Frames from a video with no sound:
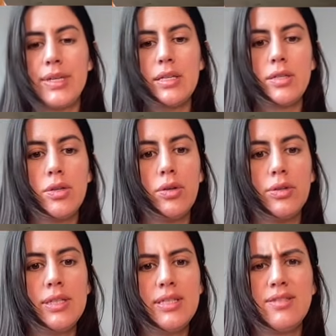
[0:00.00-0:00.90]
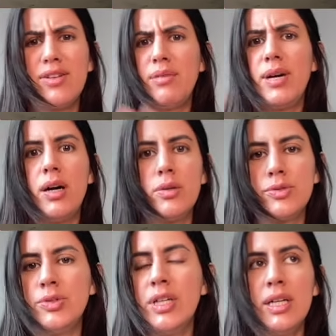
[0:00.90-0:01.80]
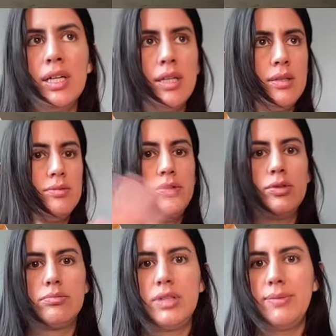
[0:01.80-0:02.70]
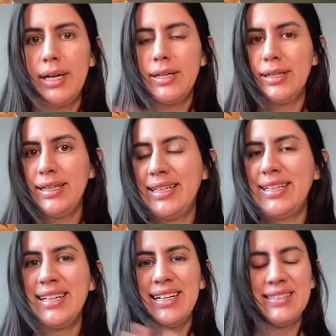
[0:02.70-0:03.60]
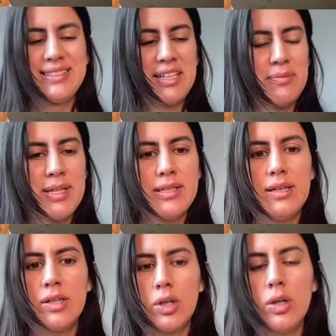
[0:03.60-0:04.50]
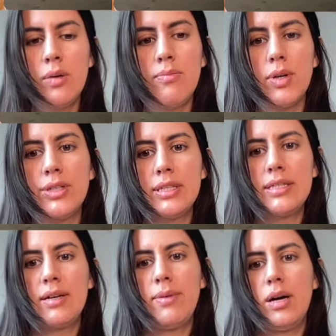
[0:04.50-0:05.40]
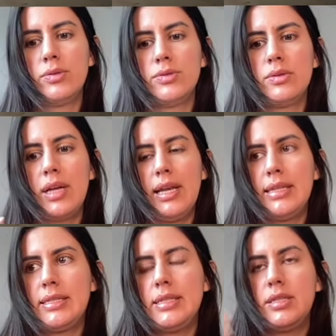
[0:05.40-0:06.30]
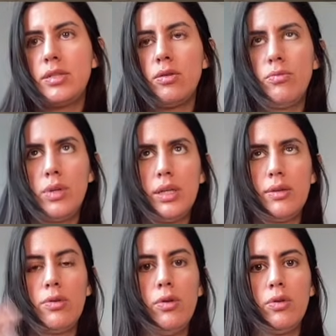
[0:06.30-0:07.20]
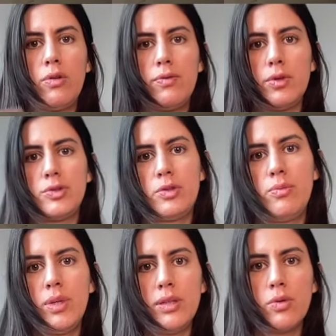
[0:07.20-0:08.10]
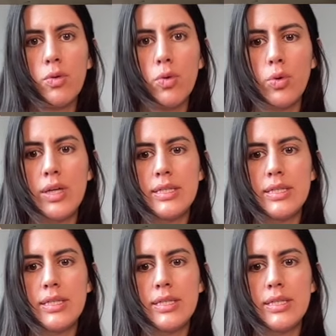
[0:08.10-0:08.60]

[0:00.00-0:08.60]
So this is not about, dividing and segmenting, no, but this is about, let's see someone or look for someone who